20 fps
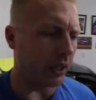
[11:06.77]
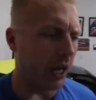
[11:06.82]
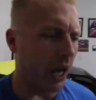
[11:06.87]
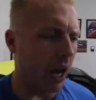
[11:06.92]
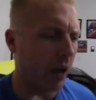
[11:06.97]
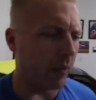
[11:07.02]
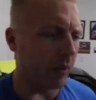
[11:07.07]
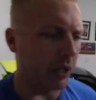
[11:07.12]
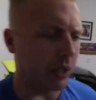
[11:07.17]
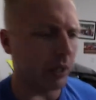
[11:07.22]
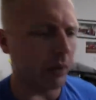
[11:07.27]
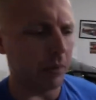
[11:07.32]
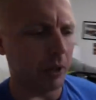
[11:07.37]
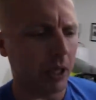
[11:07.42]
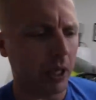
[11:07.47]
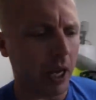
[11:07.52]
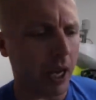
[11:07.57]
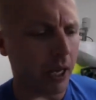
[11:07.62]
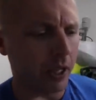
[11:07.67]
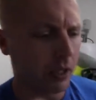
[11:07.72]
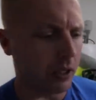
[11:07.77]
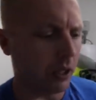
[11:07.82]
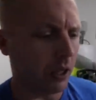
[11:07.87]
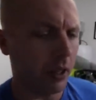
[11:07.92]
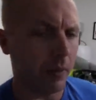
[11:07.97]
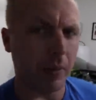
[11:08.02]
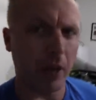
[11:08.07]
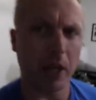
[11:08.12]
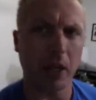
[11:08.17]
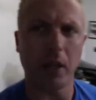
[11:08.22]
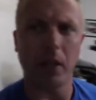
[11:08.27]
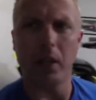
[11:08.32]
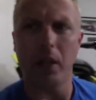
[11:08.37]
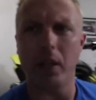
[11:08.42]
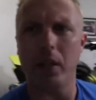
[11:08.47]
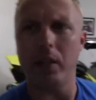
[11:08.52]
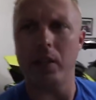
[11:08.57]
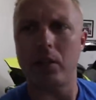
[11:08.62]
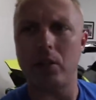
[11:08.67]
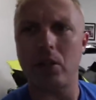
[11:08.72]
a comment, somebody asked, am I getting
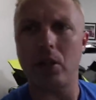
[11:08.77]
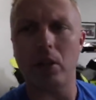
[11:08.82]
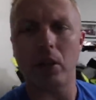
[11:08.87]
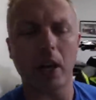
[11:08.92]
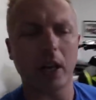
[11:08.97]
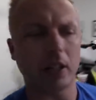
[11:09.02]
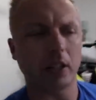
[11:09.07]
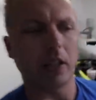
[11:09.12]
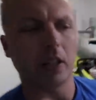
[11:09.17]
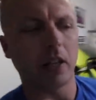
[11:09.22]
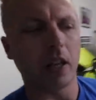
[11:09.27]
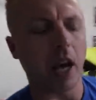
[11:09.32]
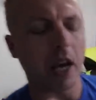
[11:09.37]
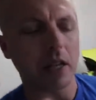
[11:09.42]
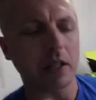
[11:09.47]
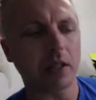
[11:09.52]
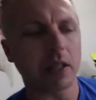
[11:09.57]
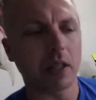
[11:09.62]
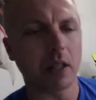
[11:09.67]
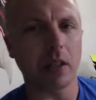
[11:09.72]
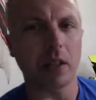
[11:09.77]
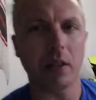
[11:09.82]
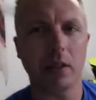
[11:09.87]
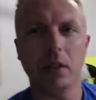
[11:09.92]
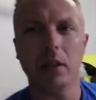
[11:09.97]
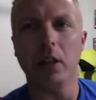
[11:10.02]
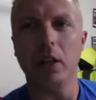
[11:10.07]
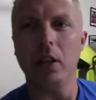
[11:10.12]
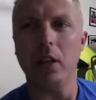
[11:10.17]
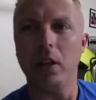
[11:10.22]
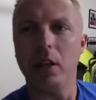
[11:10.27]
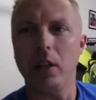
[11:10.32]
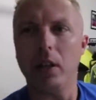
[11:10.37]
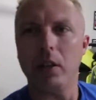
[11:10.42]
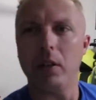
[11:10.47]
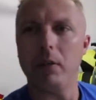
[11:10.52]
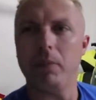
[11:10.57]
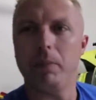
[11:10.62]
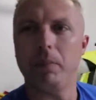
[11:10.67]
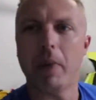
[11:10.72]
into the 2019
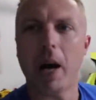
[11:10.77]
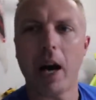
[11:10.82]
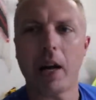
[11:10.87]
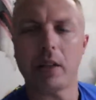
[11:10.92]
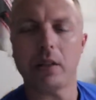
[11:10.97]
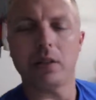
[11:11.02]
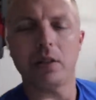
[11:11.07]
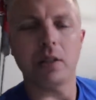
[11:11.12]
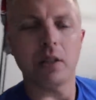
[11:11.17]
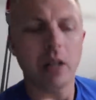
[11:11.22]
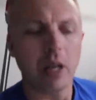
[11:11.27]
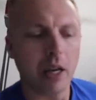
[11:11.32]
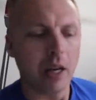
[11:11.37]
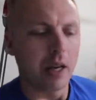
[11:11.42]
models?